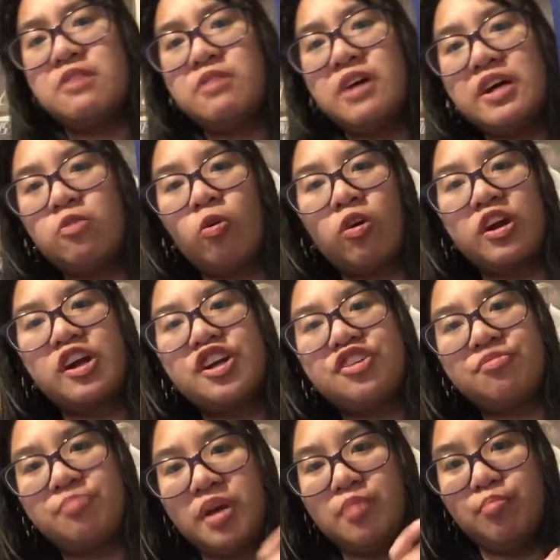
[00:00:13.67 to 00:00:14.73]
I
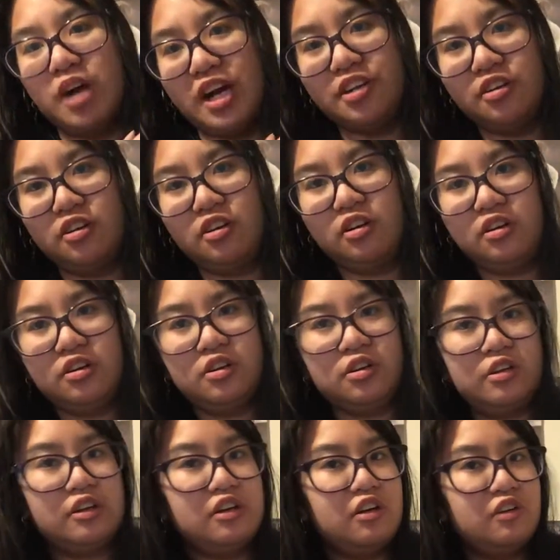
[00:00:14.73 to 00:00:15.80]
organize my binder
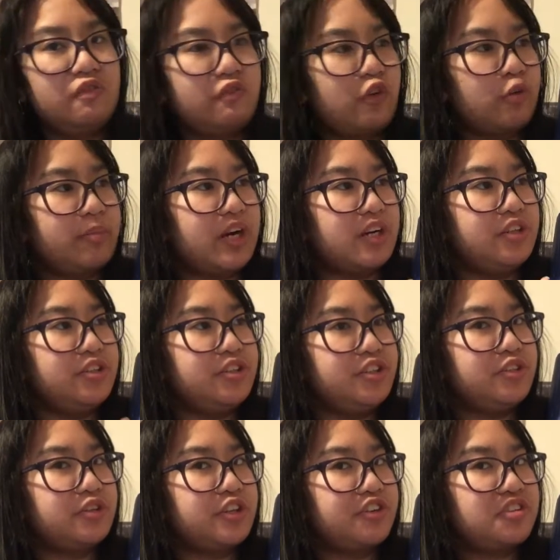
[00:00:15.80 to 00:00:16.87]
for my
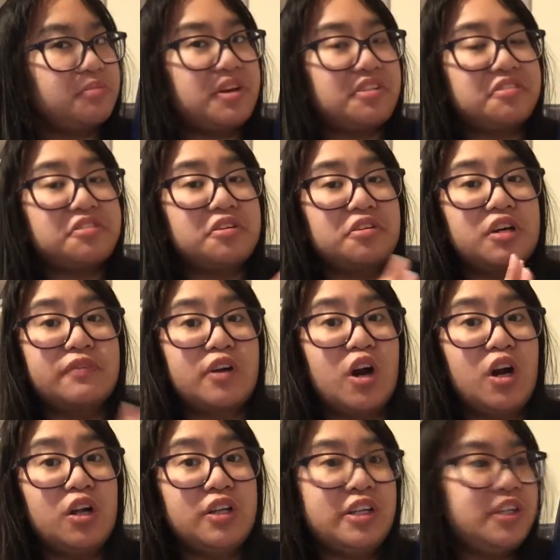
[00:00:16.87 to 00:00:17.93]
junior semester of
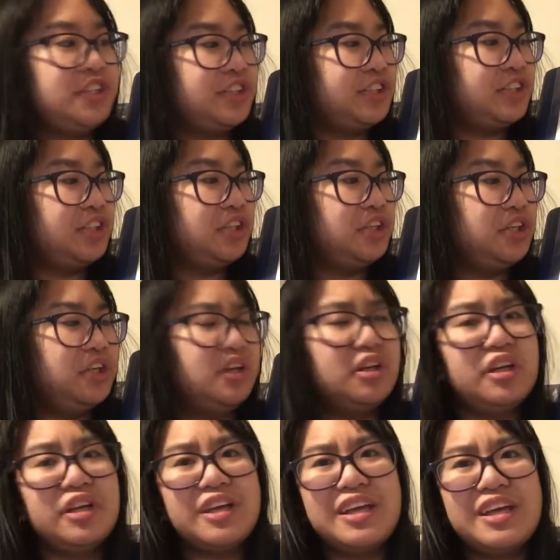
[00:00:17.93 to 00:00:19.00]
college,
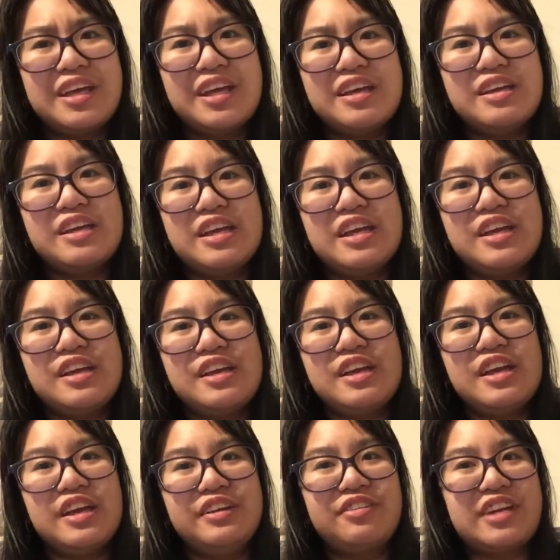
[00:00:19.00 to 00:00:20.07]

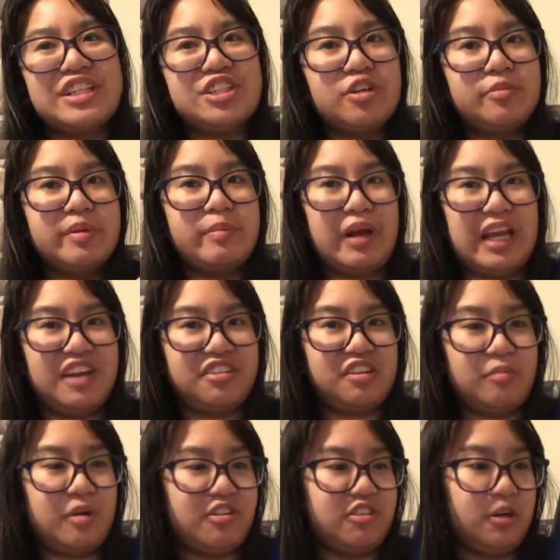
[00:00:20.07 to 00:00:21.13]
and it's actually gonna be my last
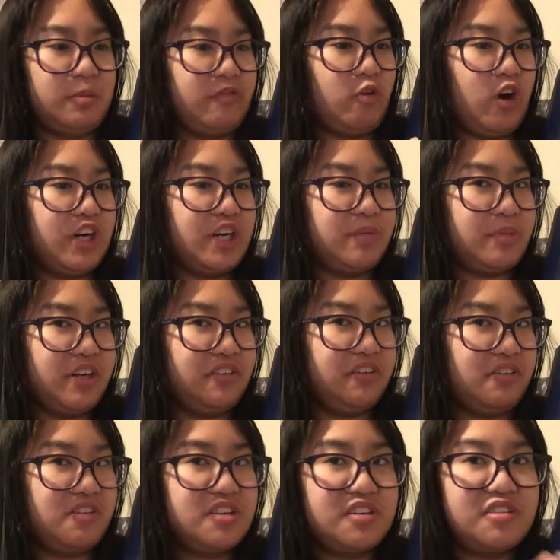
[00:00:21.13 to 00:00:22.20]
semester before I get my
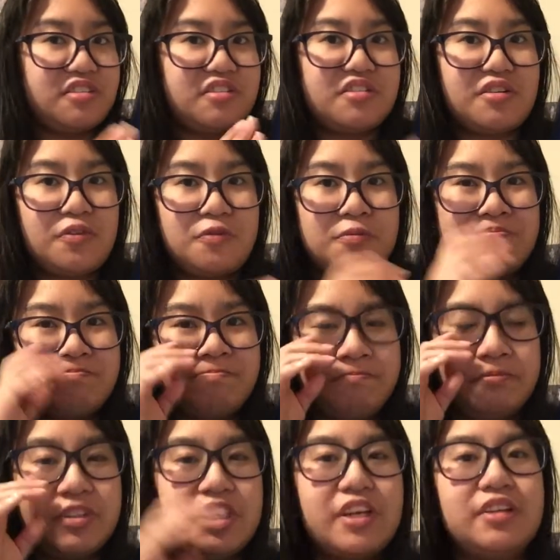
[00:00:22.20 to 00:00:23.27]
associates, so
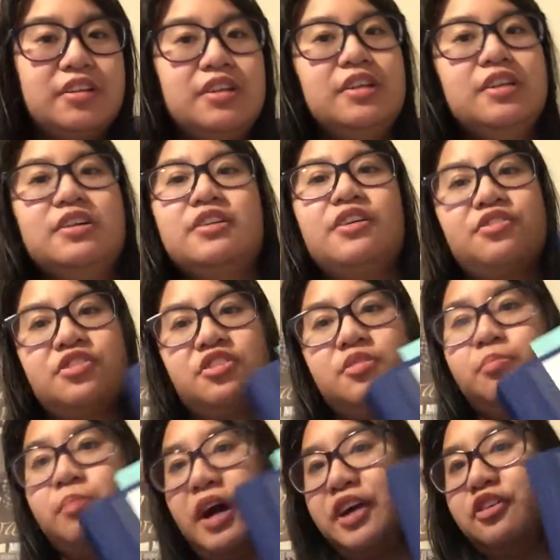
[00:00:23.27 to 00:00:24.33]
yeah, it's just the
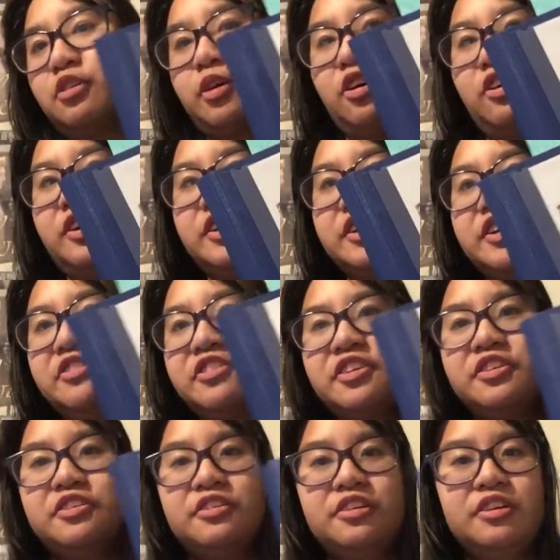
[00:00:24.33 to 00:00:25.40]
binder I'm currently
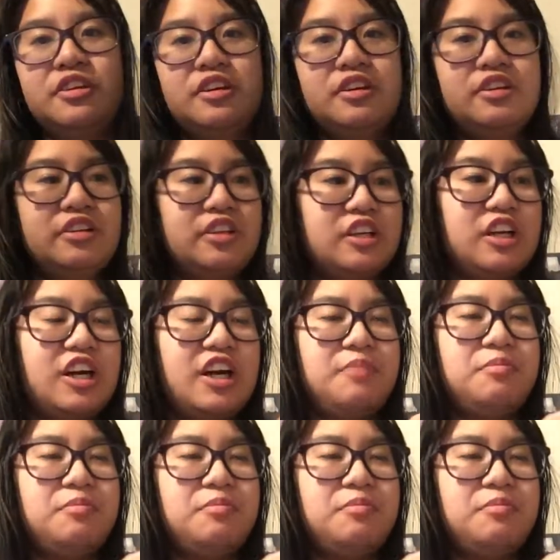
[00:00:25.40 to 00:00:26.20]
using. I'm